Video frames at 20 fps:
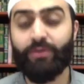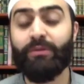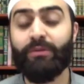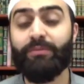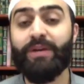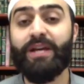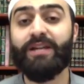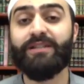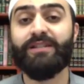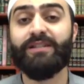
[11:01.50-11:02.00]

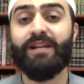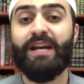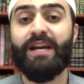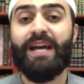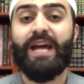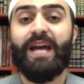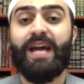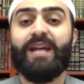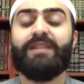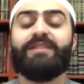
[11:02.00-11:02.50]
beings,
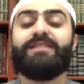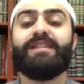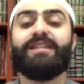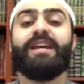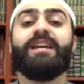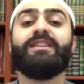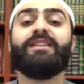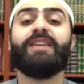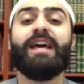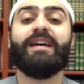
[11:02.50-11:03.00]
and
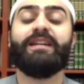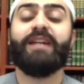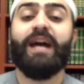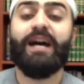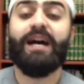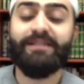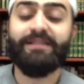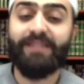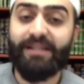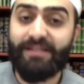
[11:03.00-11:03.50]
saying that he
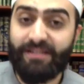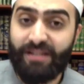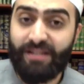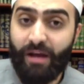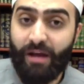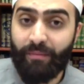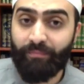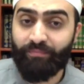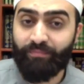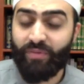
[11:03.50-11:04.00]
has a
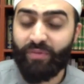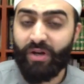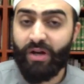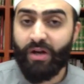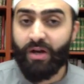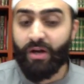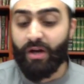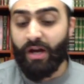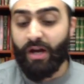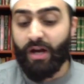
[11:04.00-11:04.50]
son.
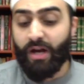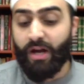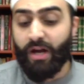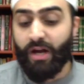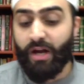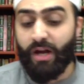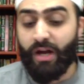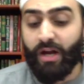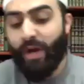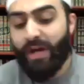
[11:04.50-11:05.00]
And
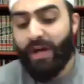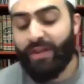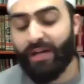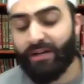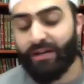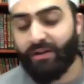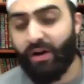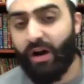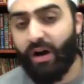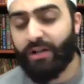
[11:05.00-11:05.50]
the way
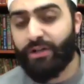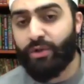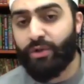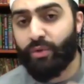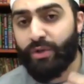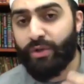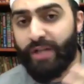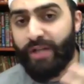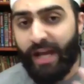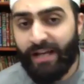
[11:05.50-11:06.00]
that God
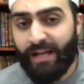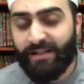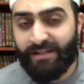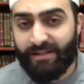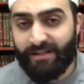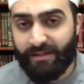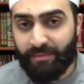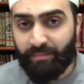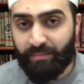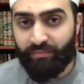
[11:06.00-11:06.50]

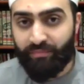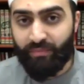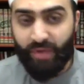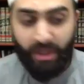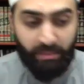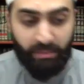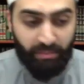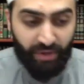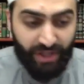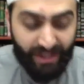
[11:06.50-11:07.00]
creates,
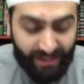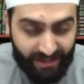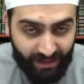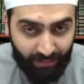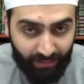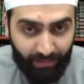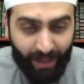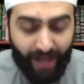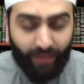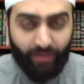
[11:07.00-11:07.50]
brings
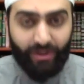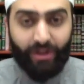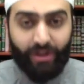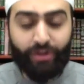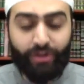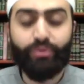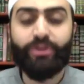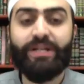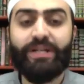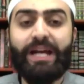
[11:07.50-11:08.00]
about
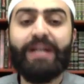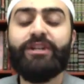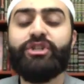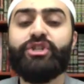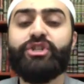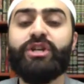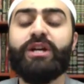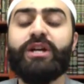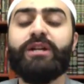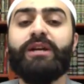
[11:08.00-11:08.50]

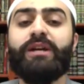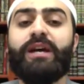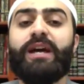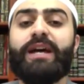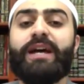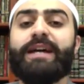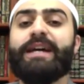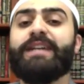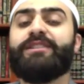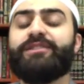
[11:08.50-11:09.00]
creation,
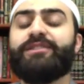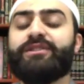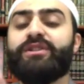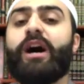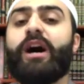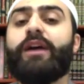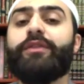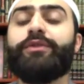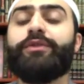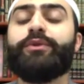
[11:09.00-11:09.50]
is
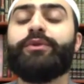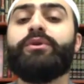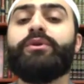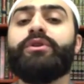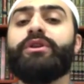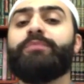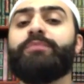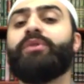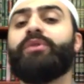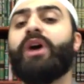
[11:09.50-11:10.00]
not
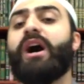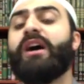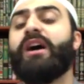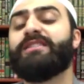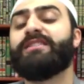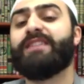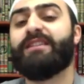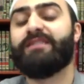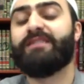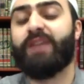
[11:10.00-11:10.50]
through the
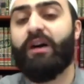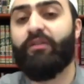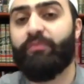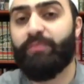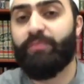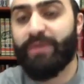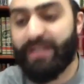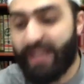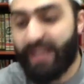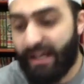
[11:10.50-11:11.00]
process
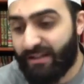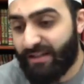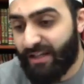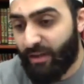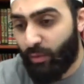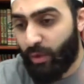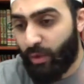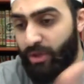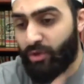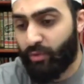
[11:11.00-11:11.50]
of
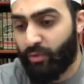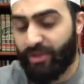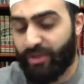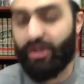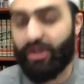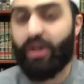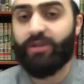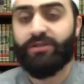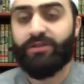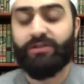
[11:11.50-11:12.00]
begetting, which
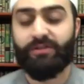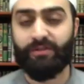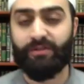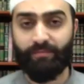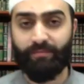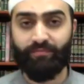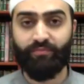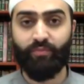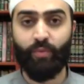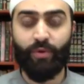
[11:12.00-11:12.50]
results
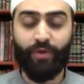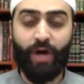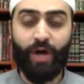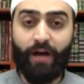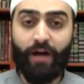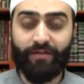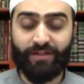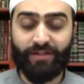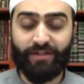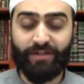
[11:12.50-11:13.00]
with
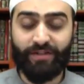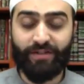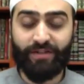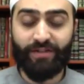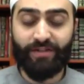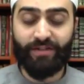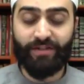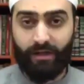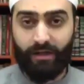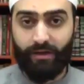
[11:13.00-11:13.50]
offspring,
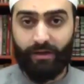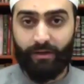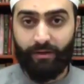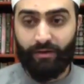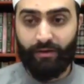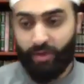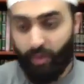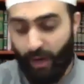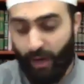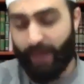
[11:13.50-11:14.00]

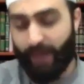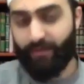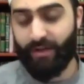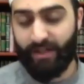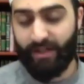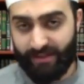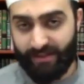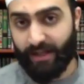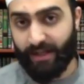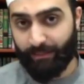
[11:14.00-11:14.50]
you having a
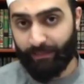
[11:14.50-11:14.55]
son.